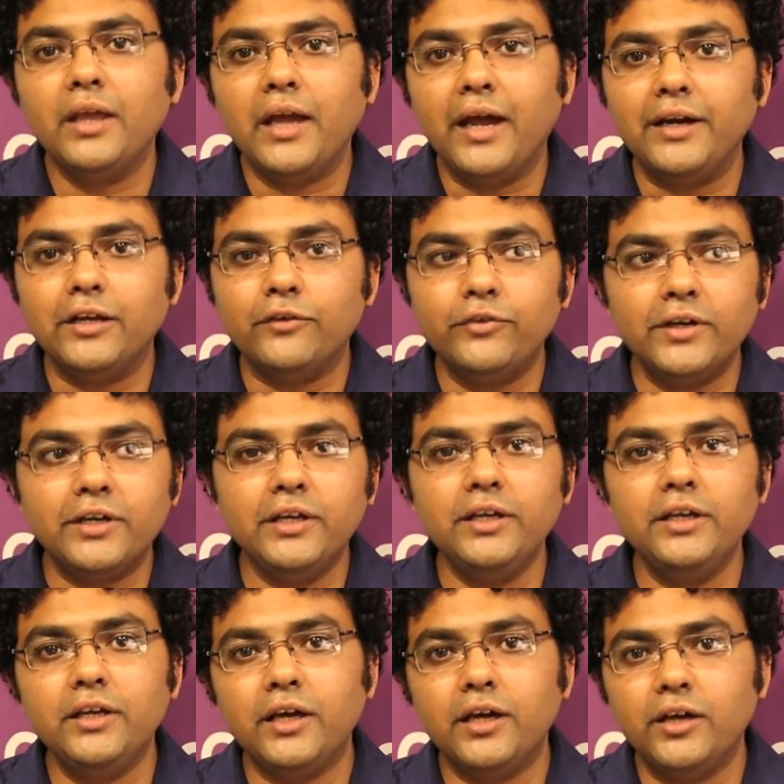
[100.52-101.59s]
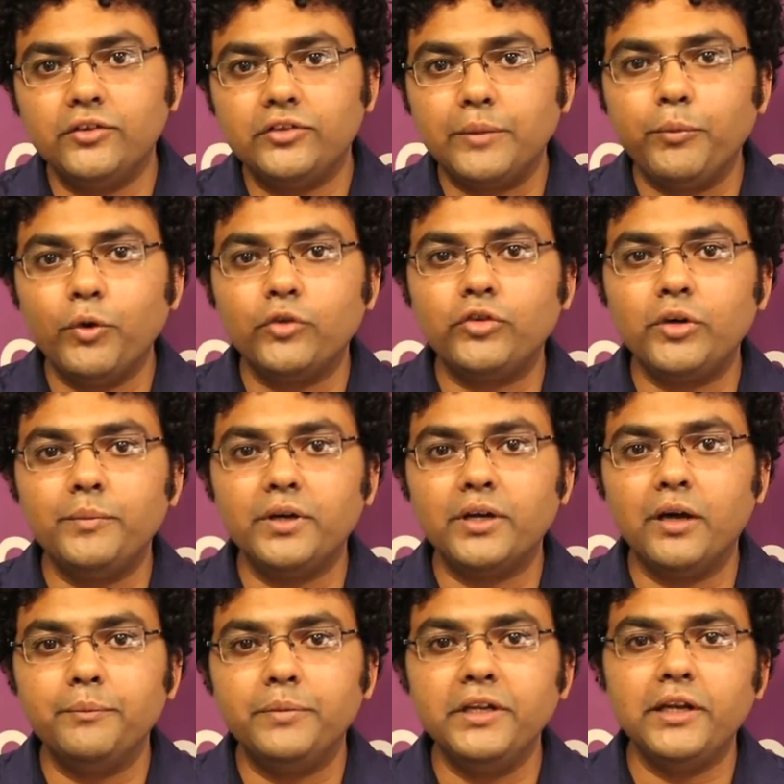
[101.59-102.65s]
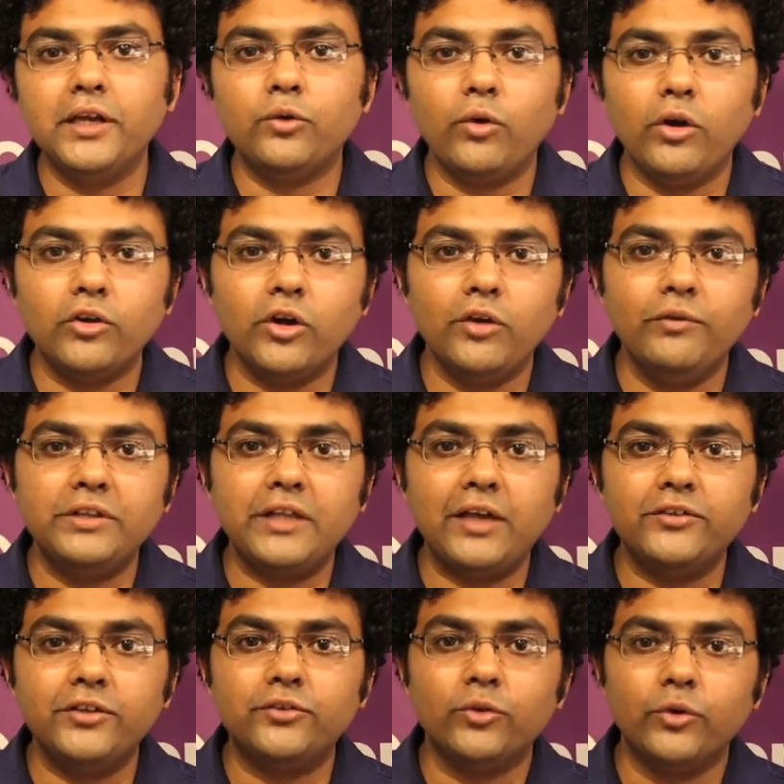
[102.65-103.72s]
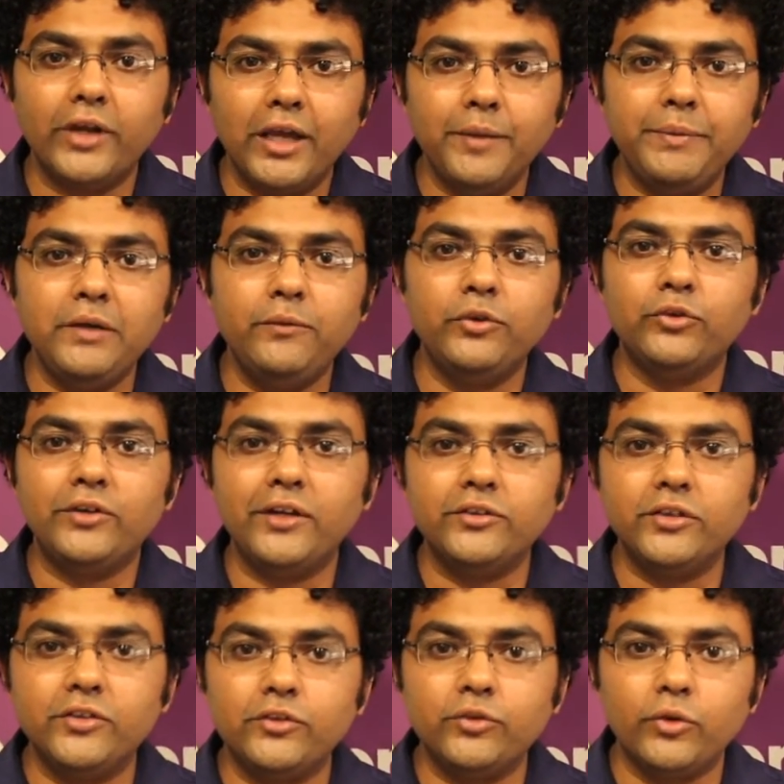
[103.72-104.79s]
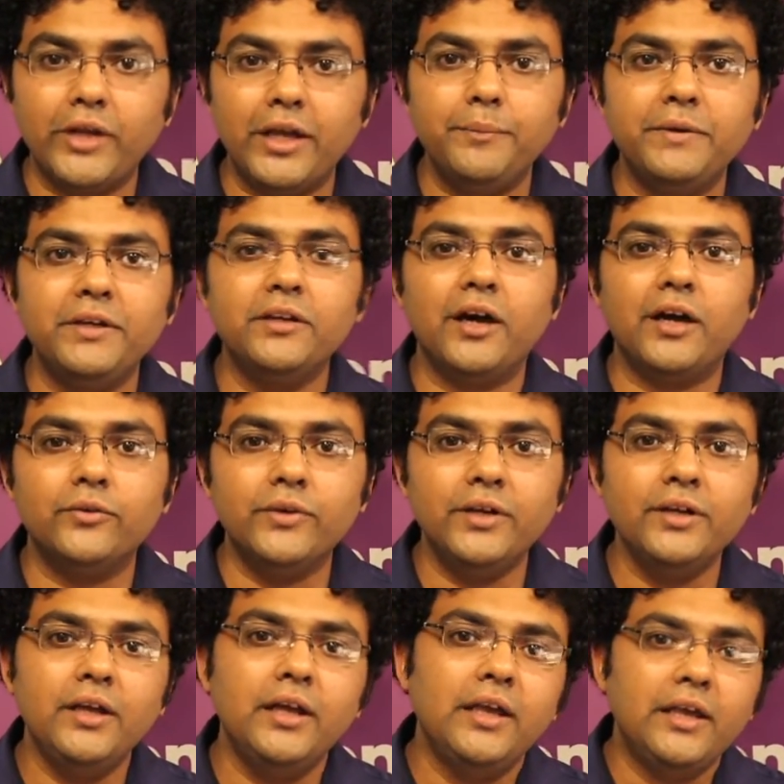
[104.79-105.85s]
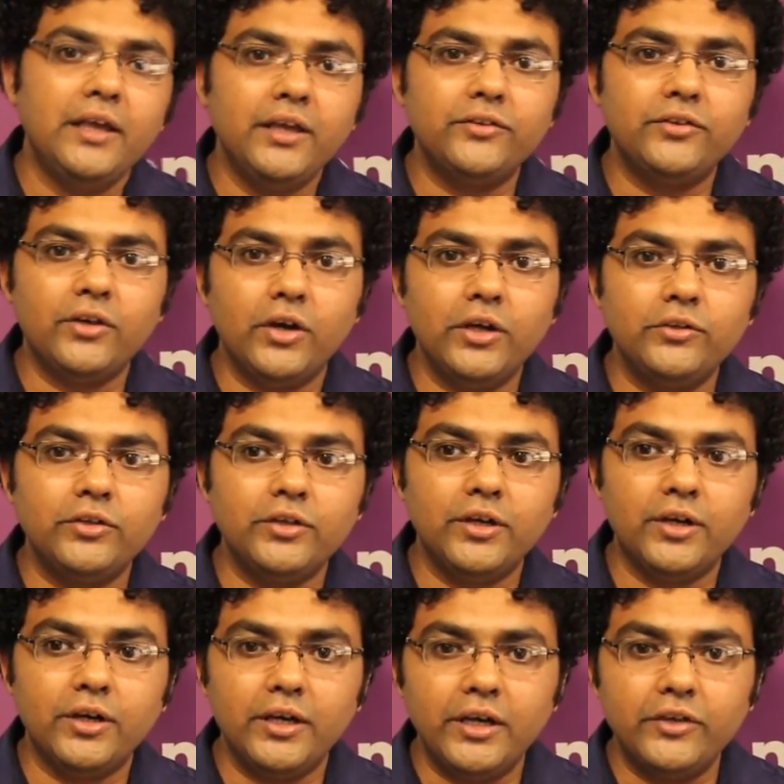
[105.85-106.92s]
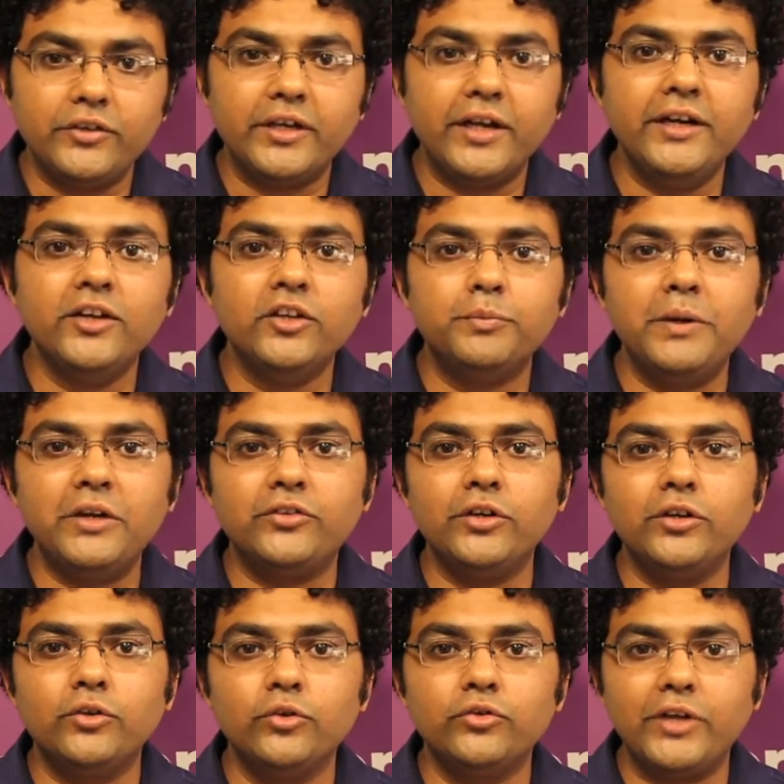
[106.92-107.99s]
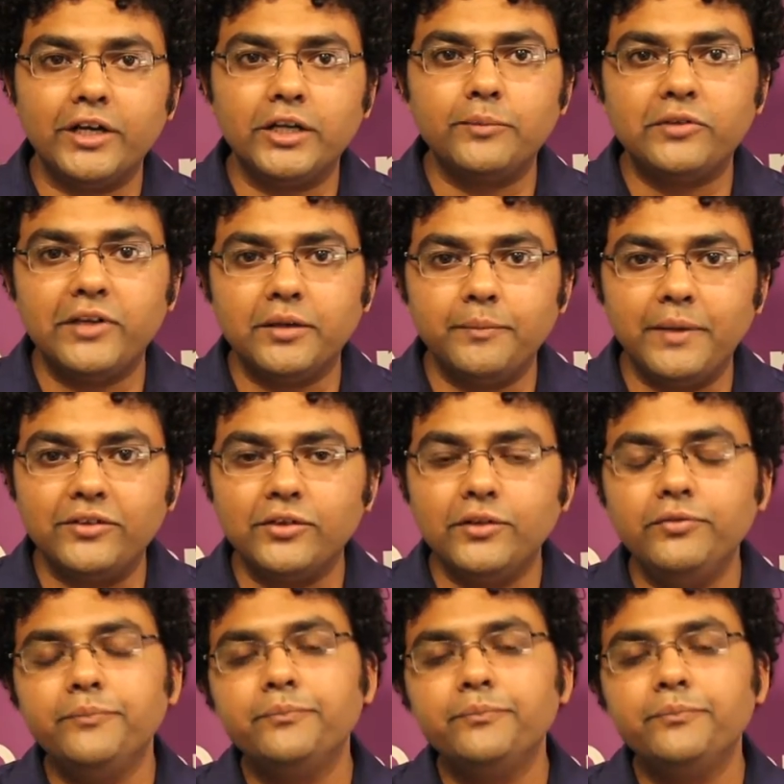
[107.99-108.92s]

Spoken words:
And definitely support from a company like Qualcomm, which has its own IP, which strengthens its own IP in hardware, is a great inspiration to startups like myself.